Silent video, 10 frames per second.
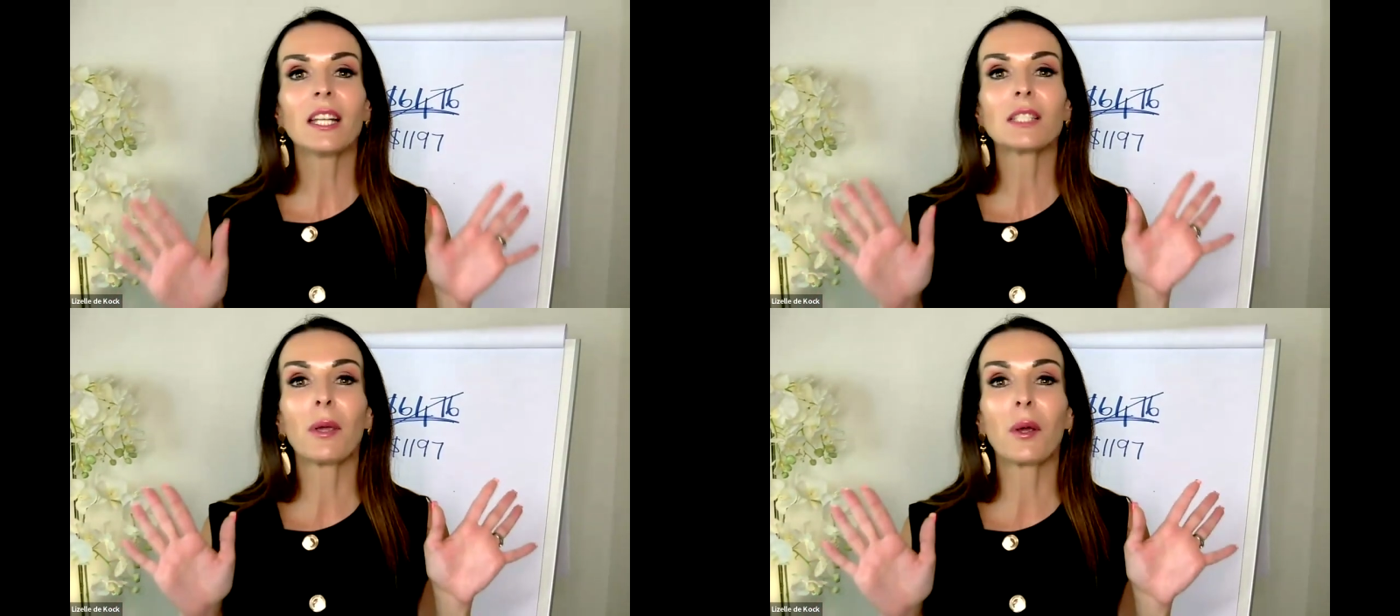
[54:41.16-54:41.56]

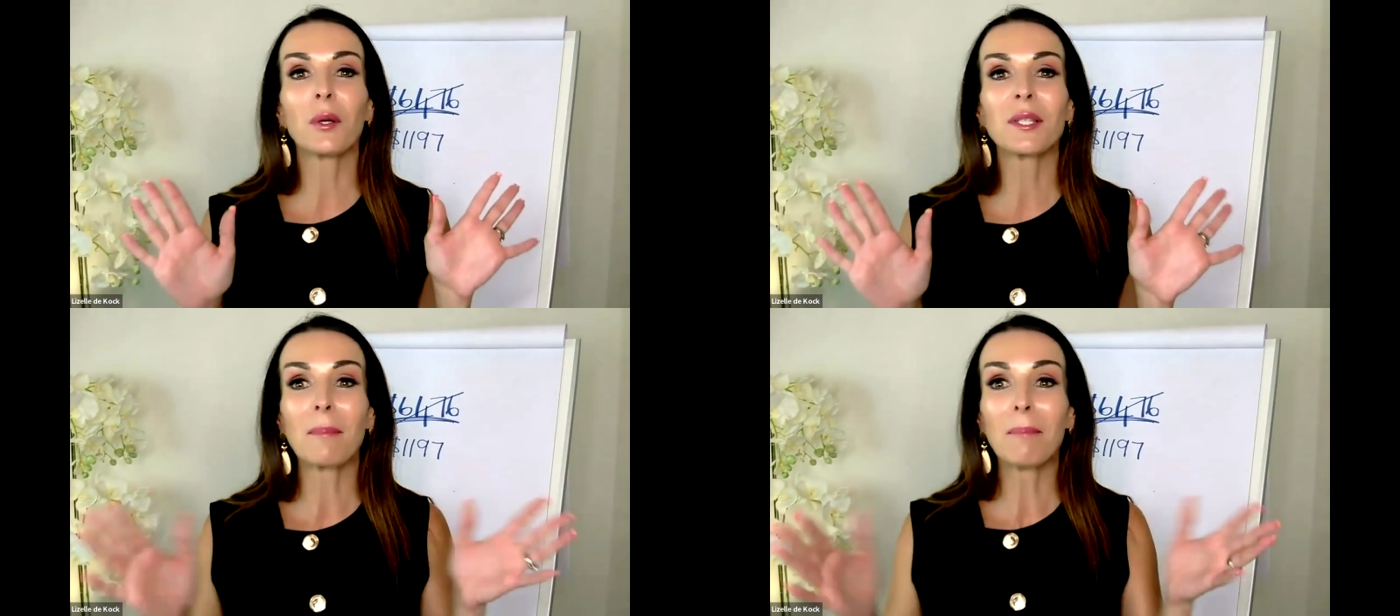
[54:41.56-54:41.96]
It is
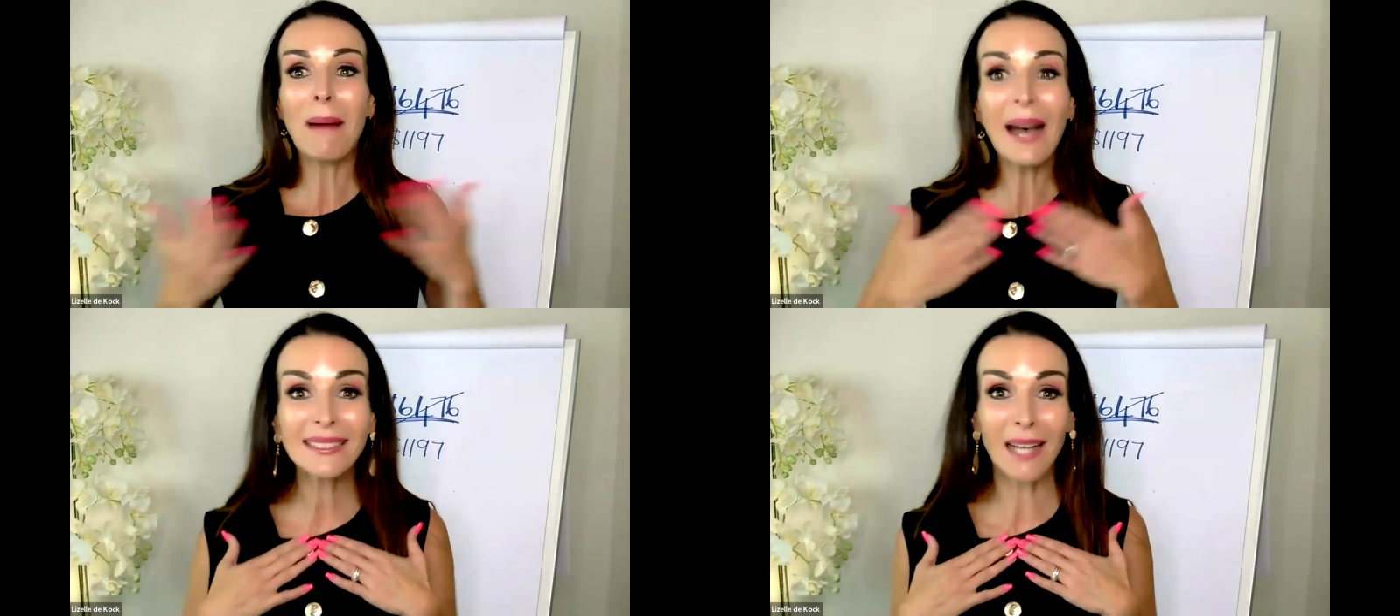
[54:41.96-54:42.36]
because
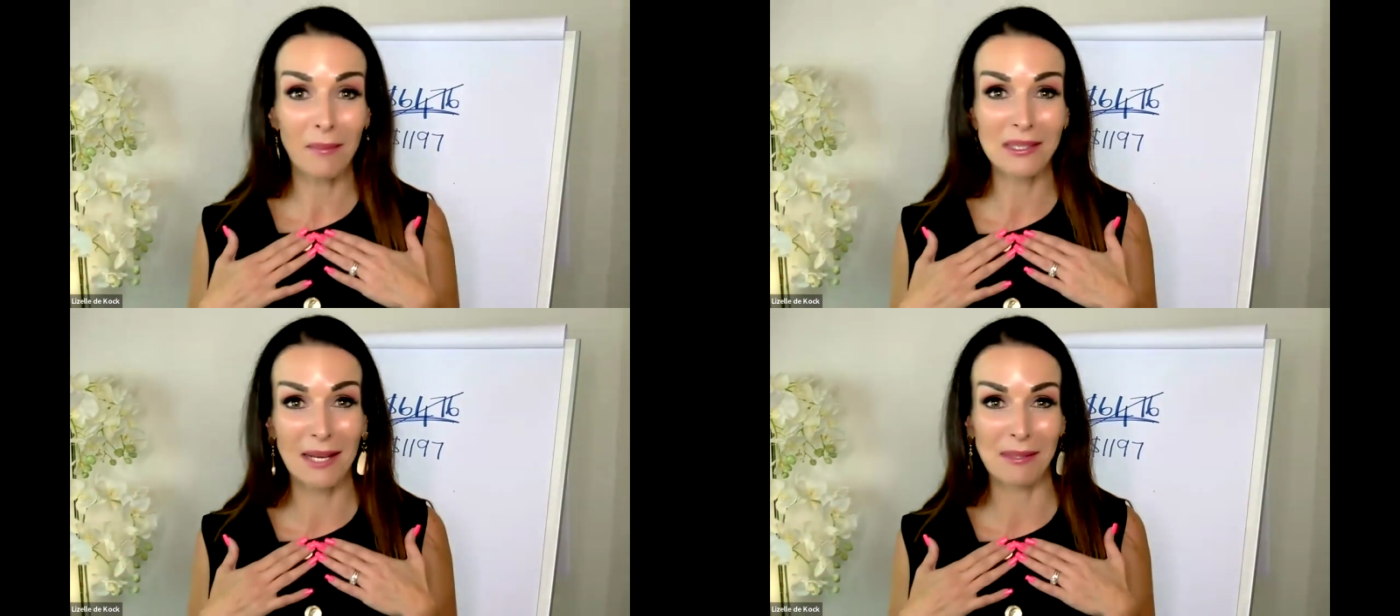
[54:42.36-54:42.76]
my
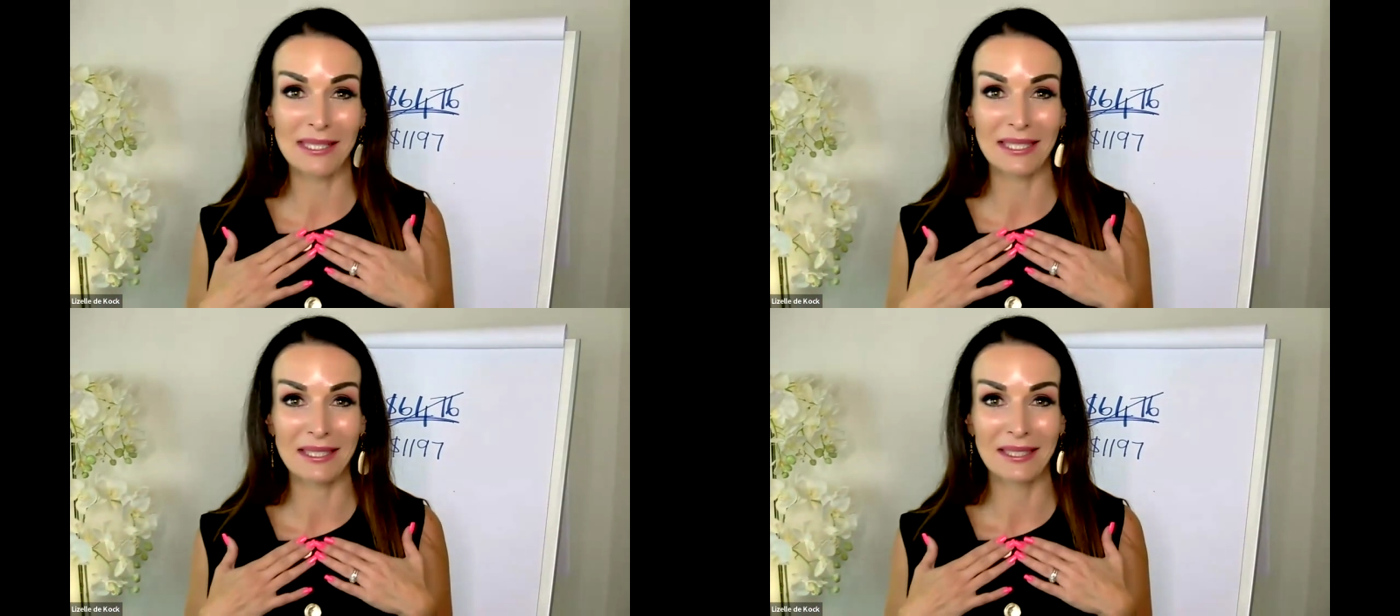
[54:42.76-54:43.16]
time is
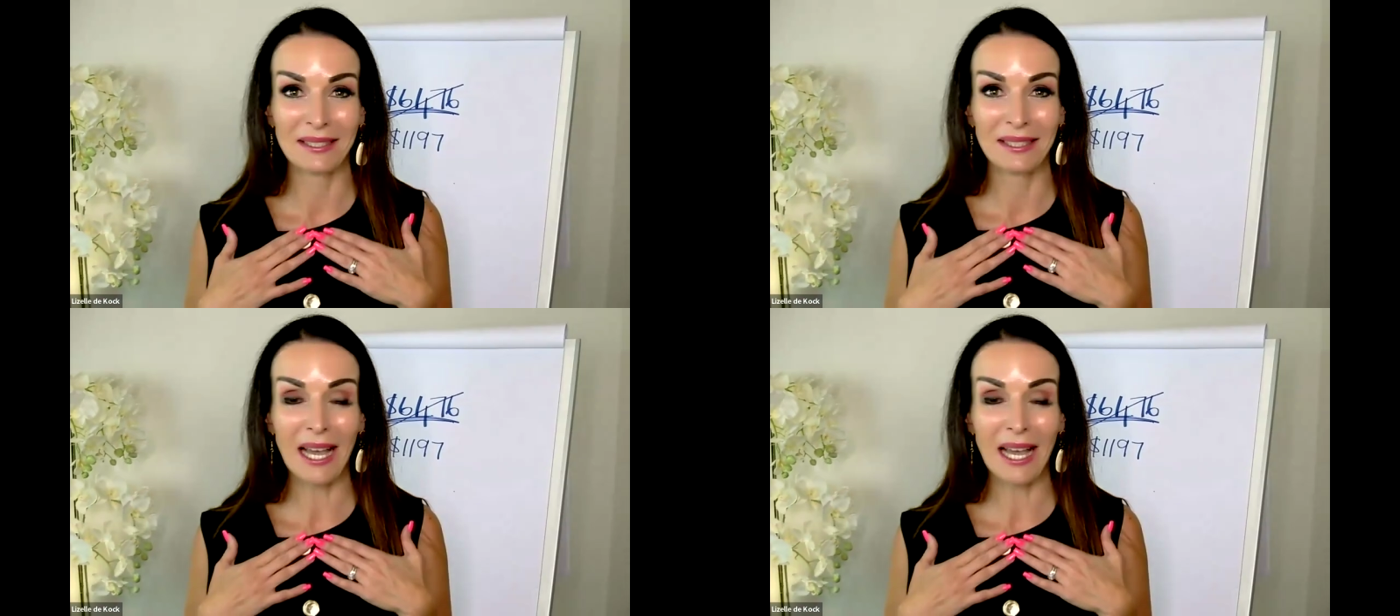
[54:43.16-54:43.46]
limited.